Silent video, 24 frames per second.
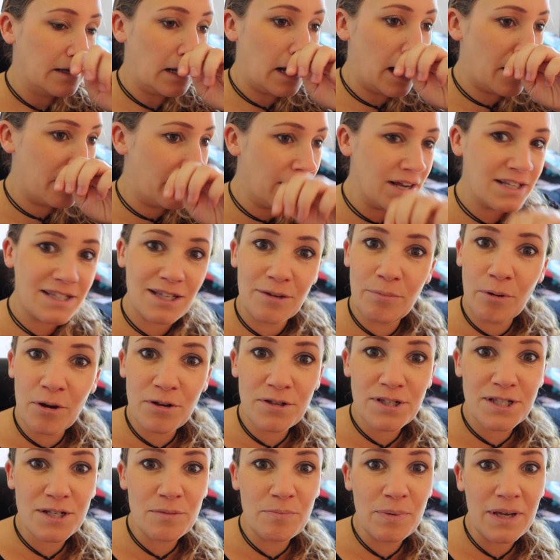am I
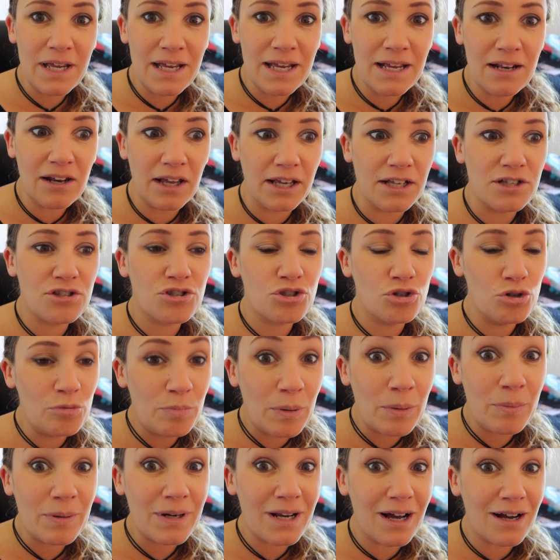supposed to be like
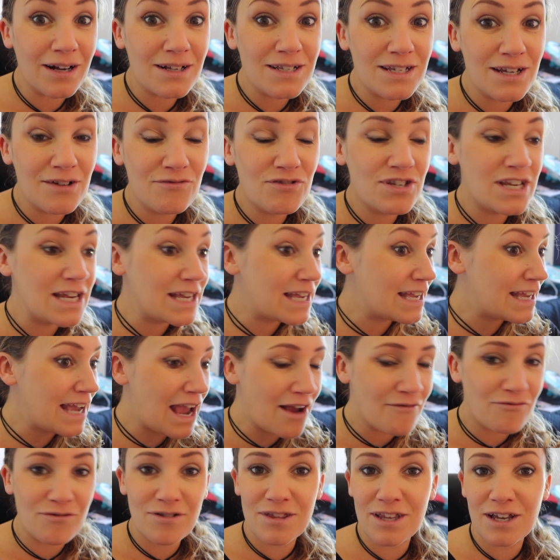super productive, ticking
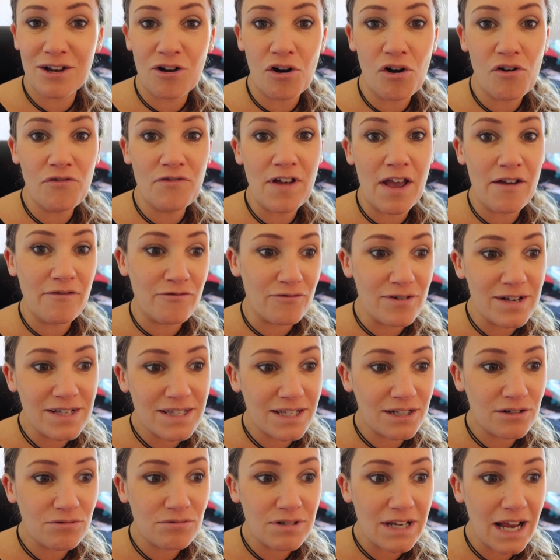everything off every
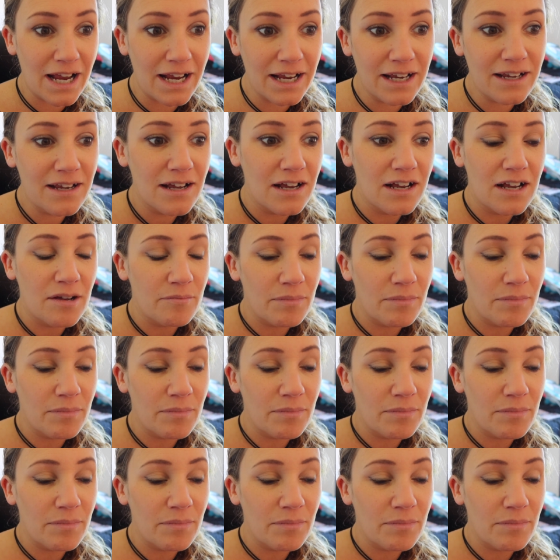single day?